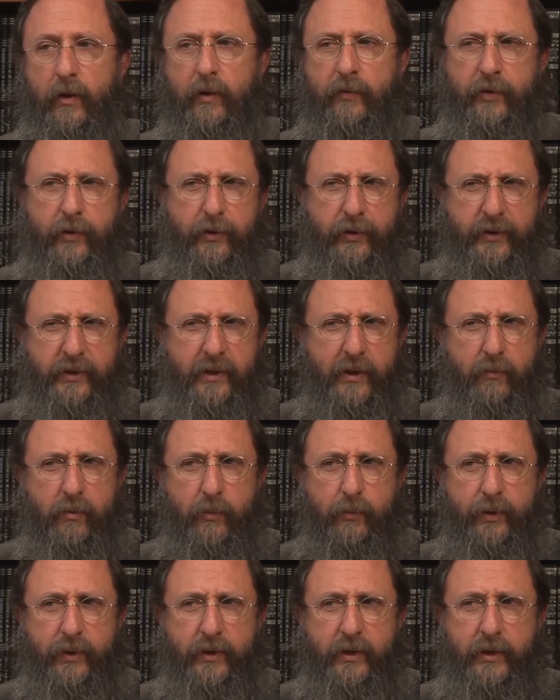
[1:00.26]
of the Holy
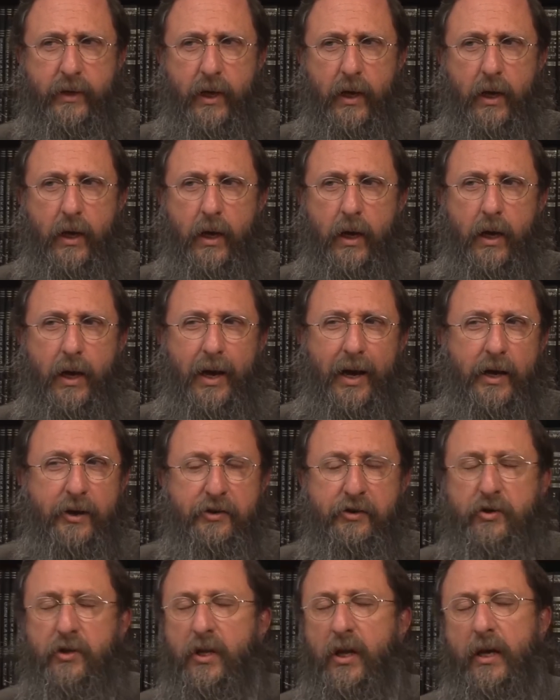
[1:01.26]
Temple, but
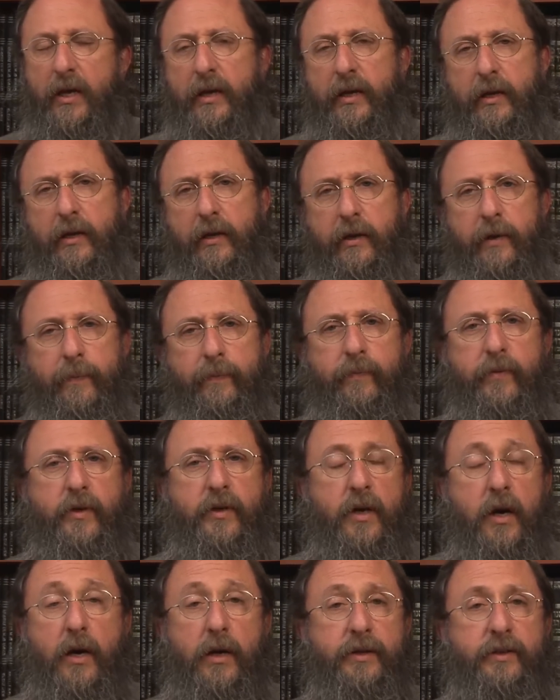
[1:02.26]
underlying the
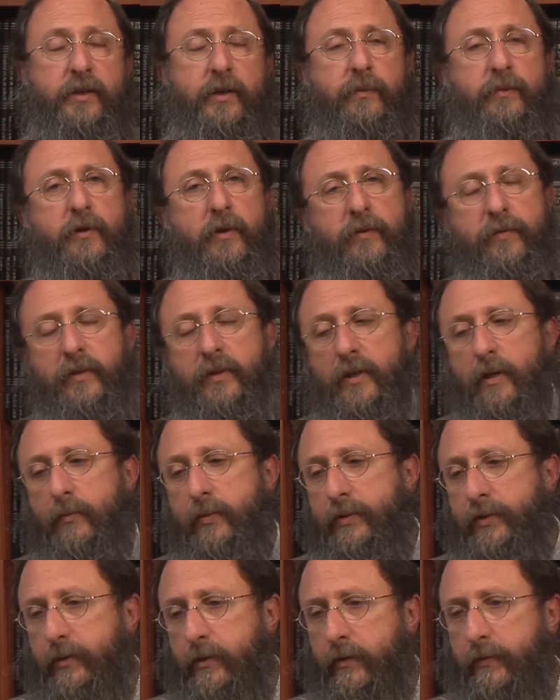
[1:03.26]
concept of the
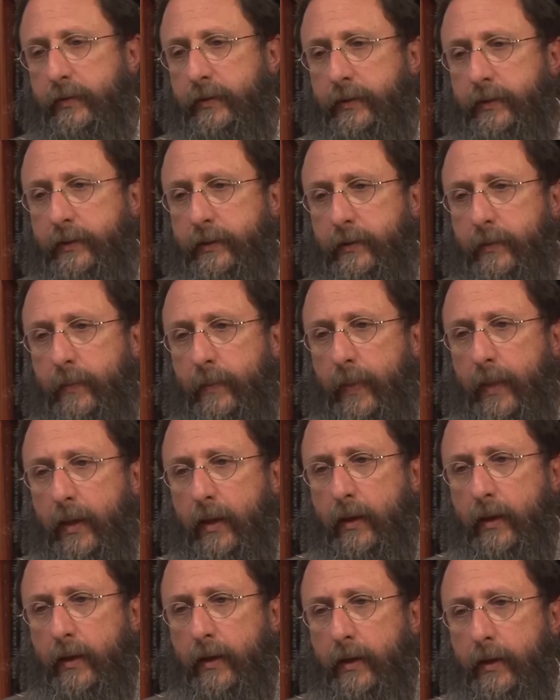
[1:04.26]
temple service
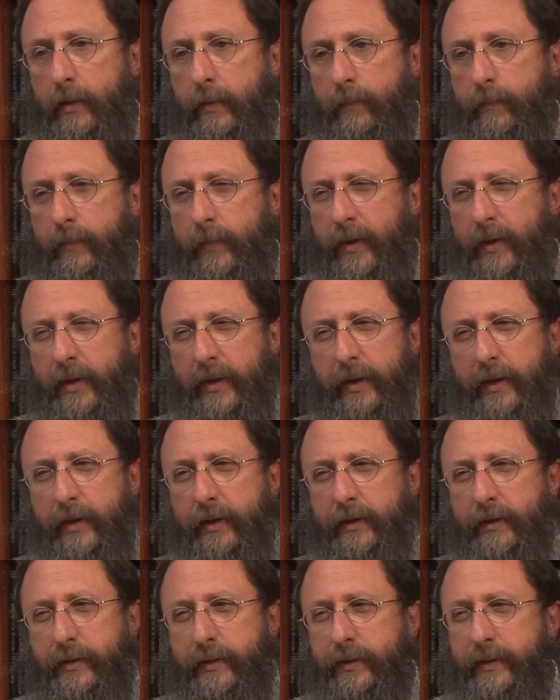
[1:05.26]

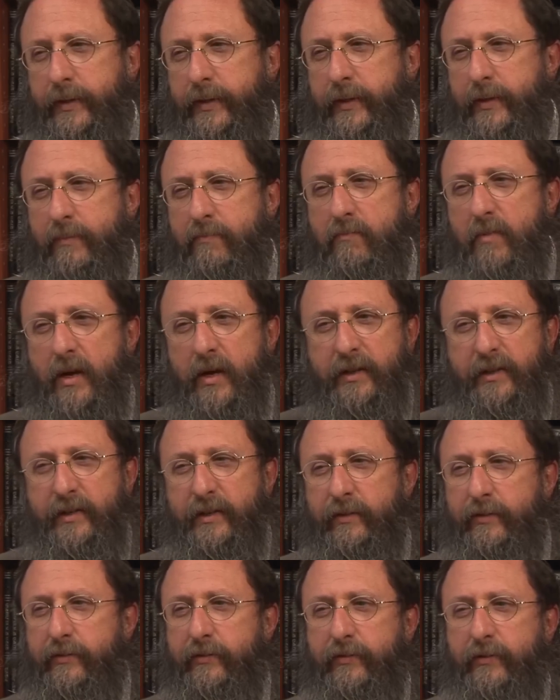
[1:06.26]
is the
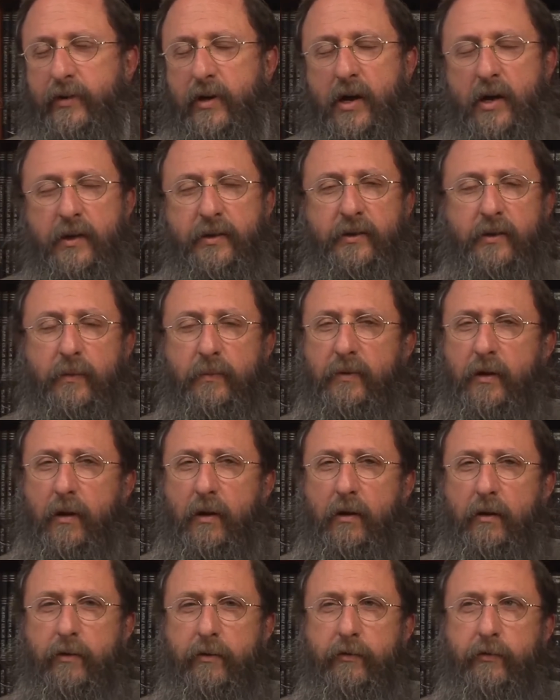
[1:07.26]
massive concept
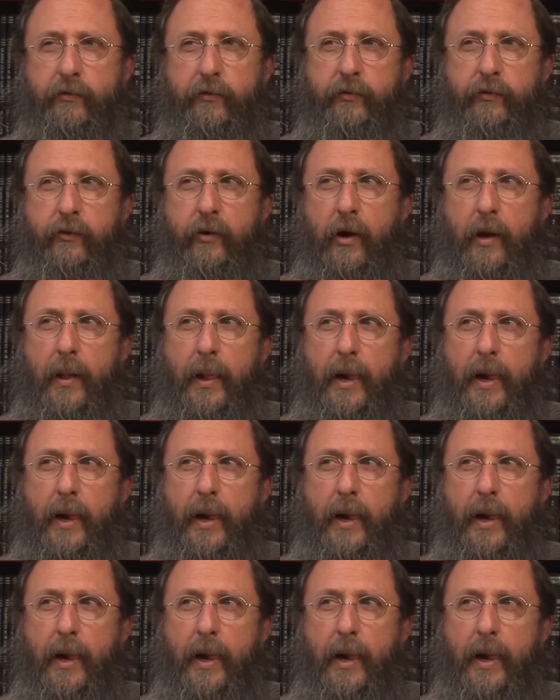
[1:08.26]
of